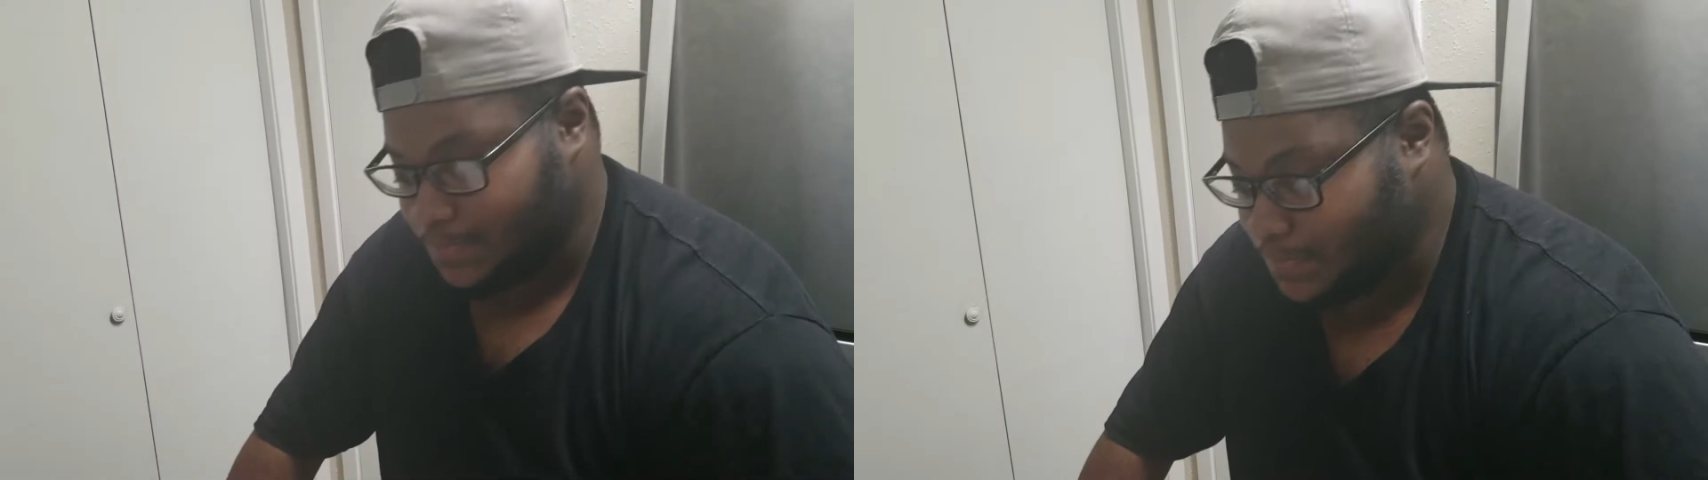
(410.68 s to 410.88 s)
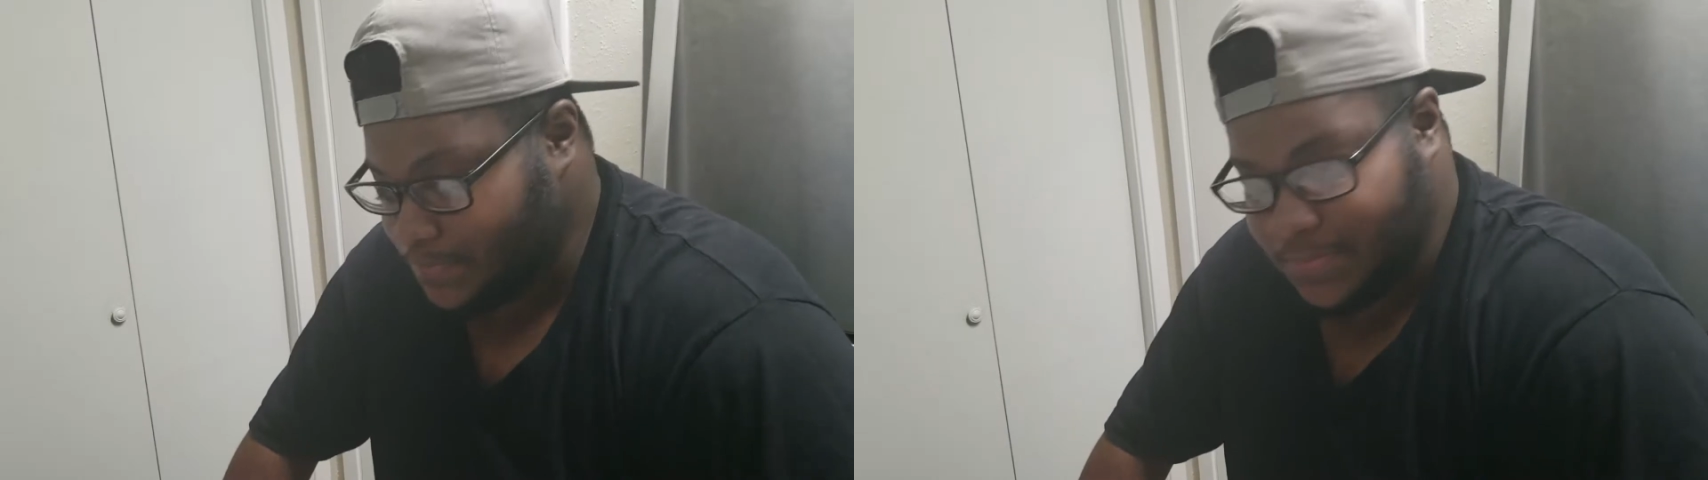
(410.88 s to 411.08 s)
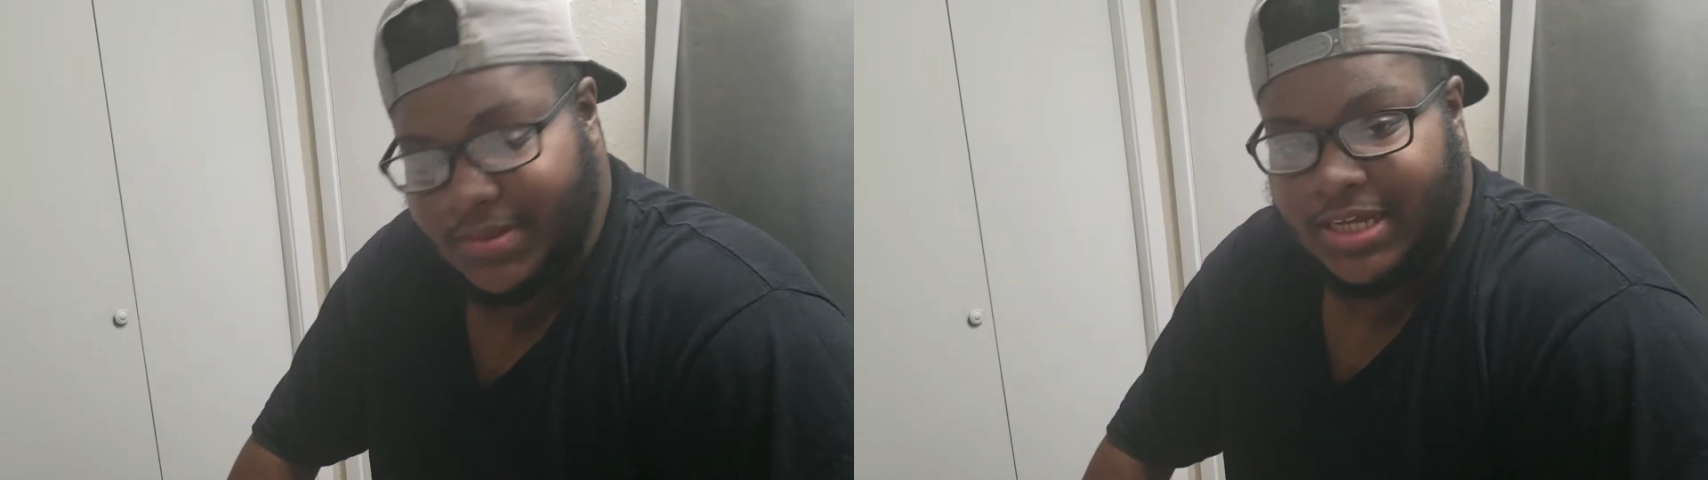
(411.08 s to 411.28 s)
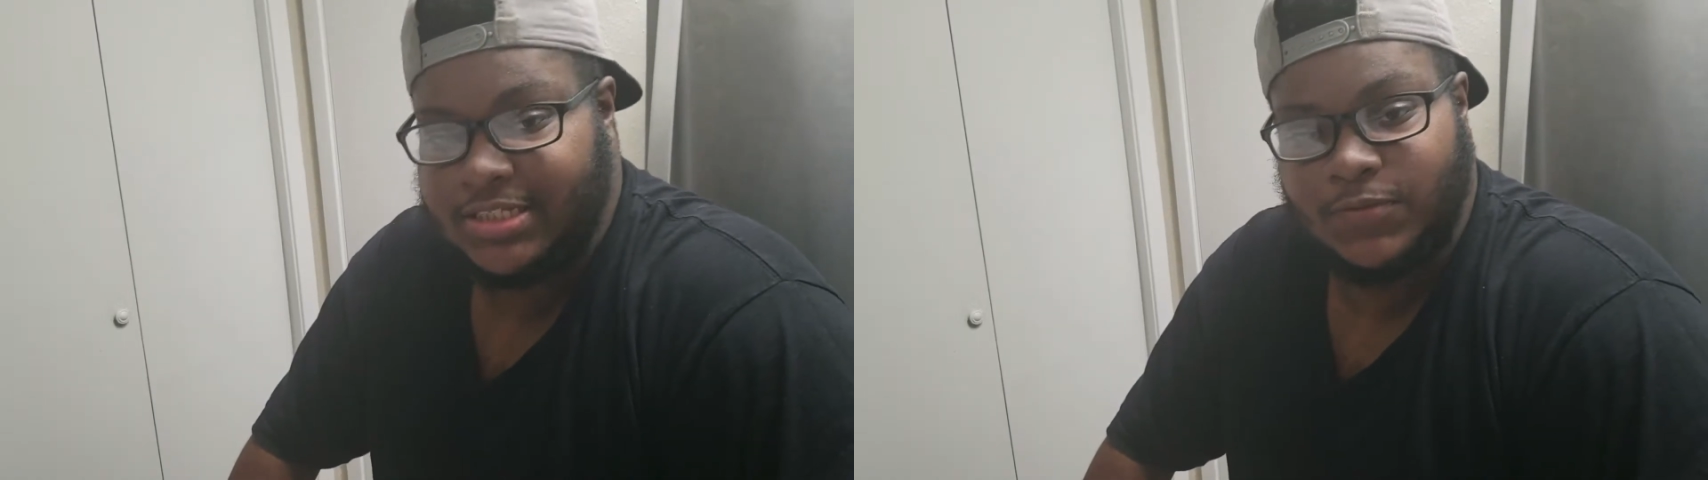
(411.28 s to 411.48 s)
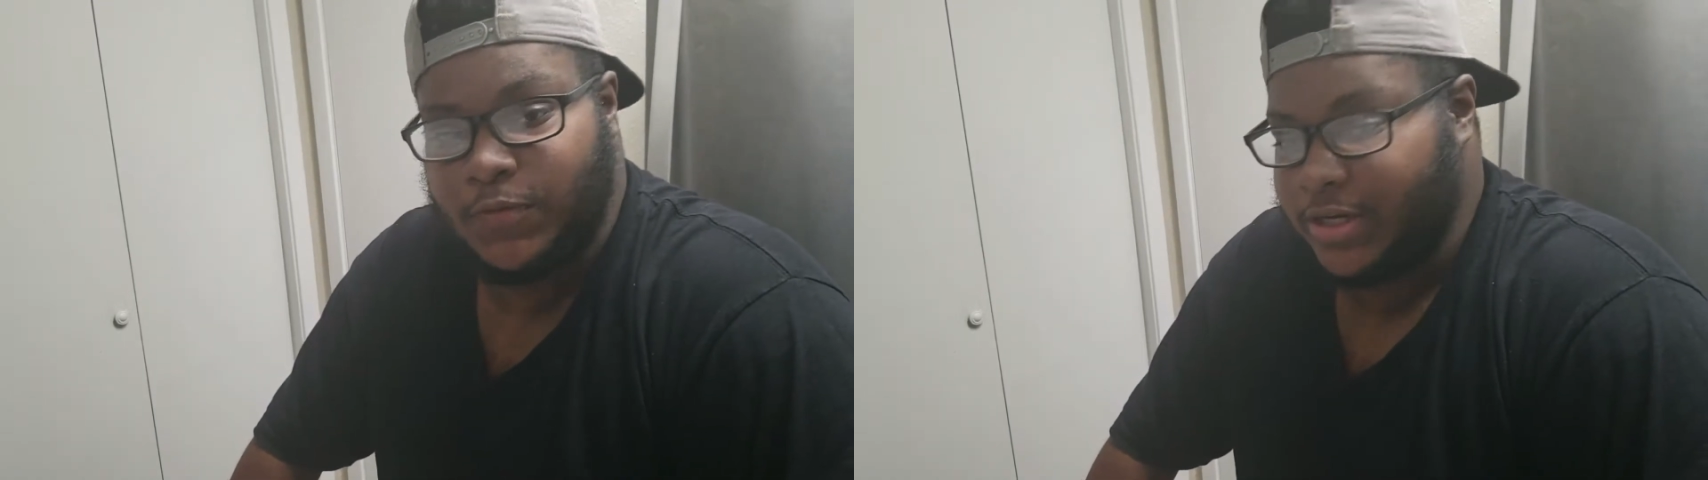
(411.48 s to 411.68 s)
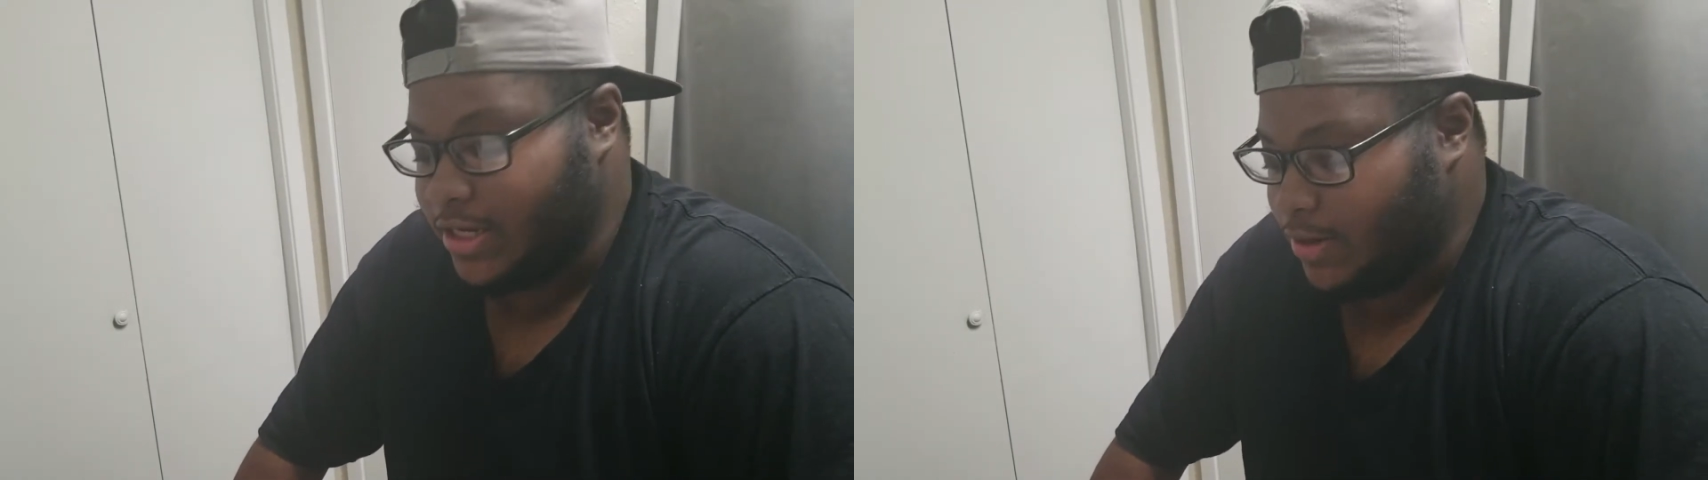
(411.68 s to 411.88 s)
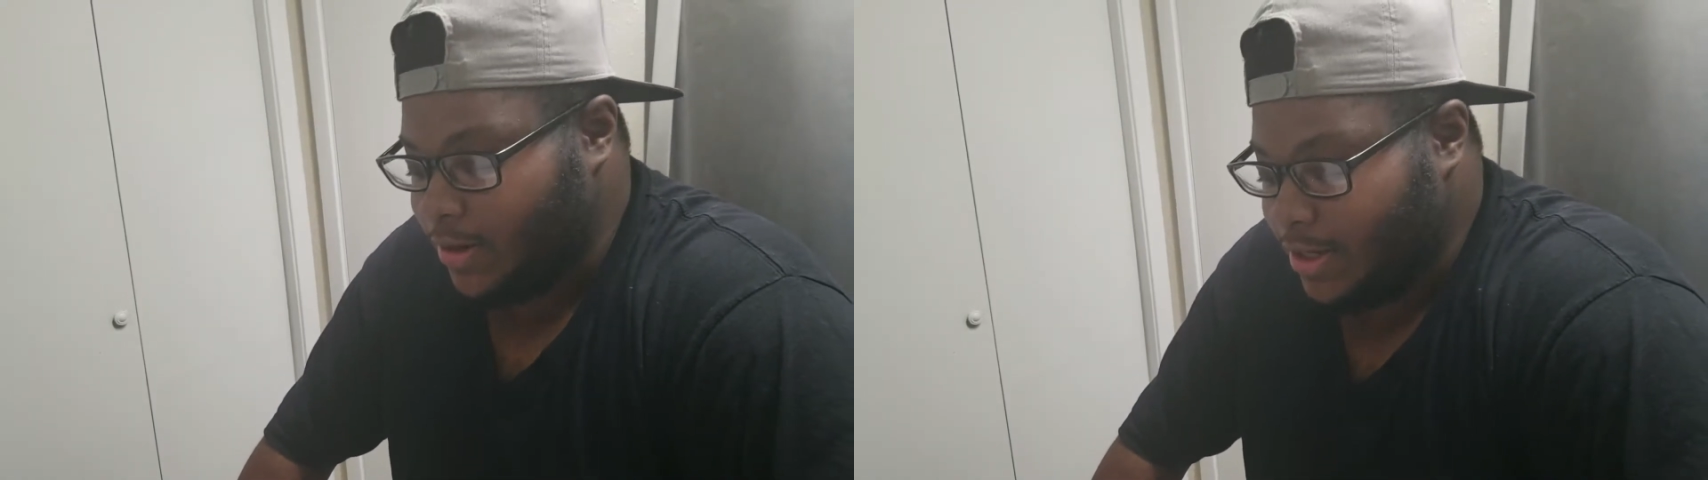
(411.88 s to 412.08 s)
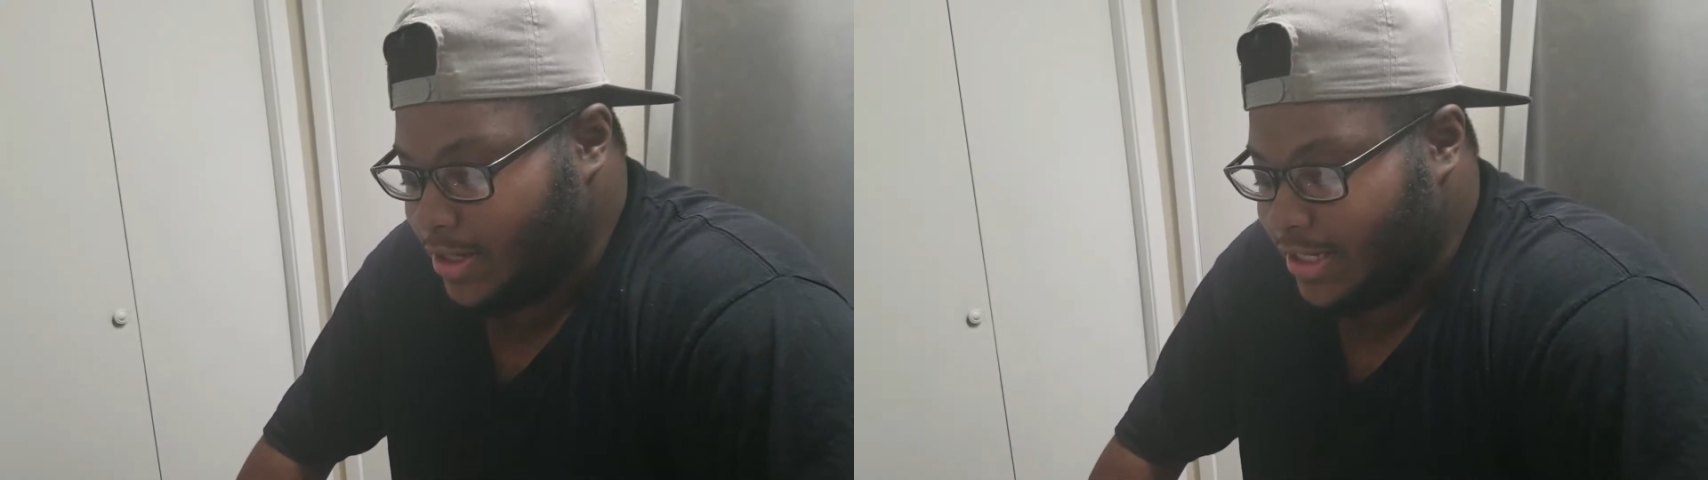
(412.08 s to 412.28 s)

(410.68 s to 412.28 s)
didn't work out. That's,